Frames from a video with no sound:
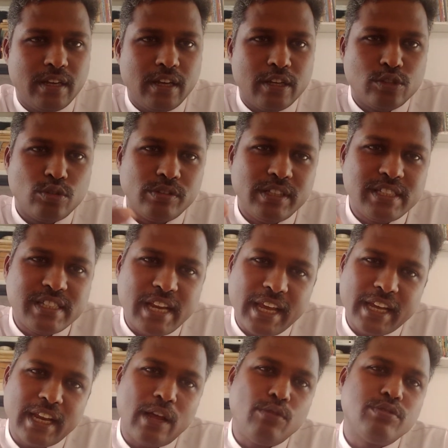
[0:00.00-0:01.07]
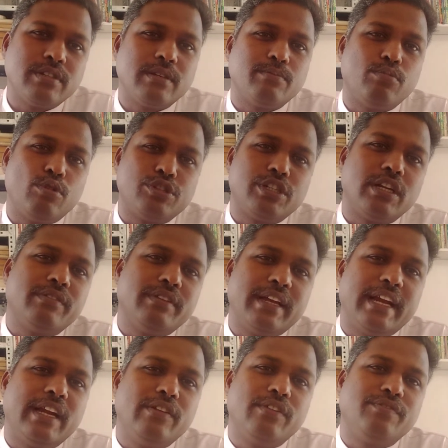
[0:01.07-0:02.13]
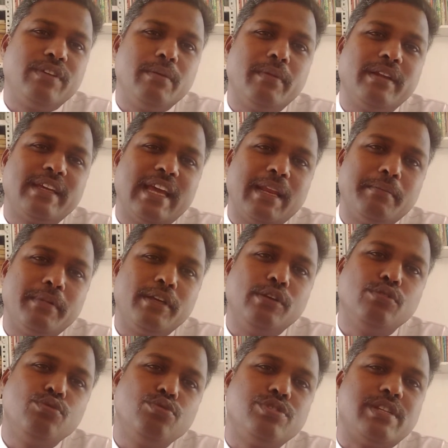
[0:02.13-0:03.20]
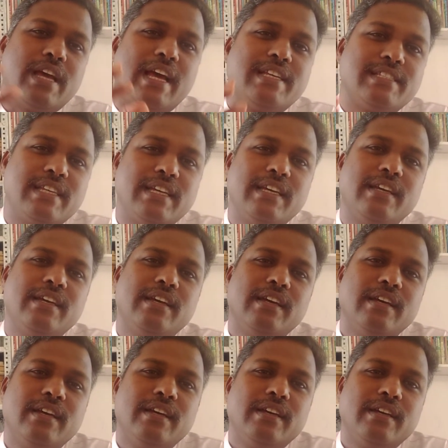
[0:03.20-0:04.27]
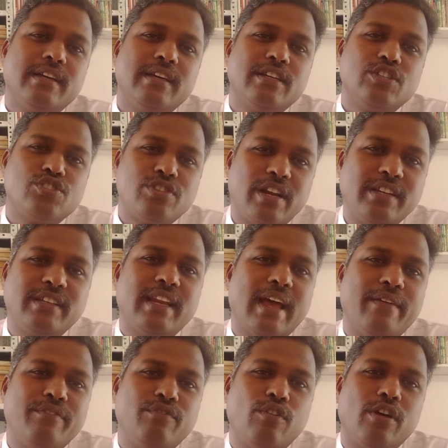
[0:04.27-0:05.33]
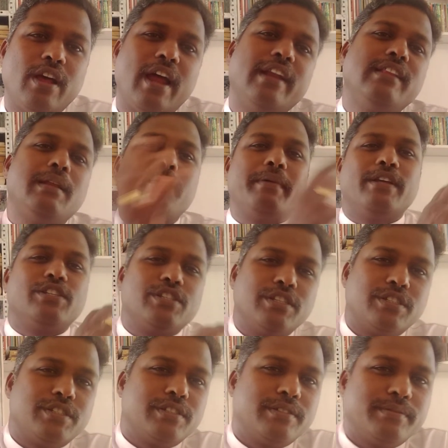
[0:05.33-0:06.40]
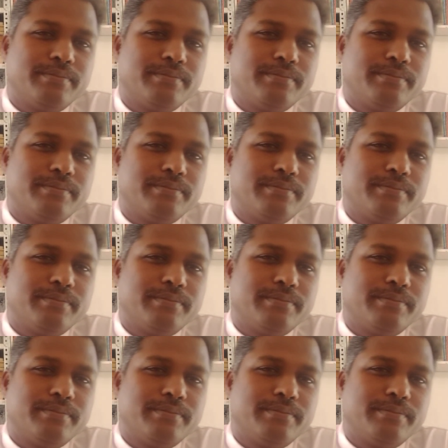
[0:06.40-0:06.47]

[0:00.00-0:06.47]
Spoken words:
So this taken out portion of the head of the femur can be used as a strut graft for another patient.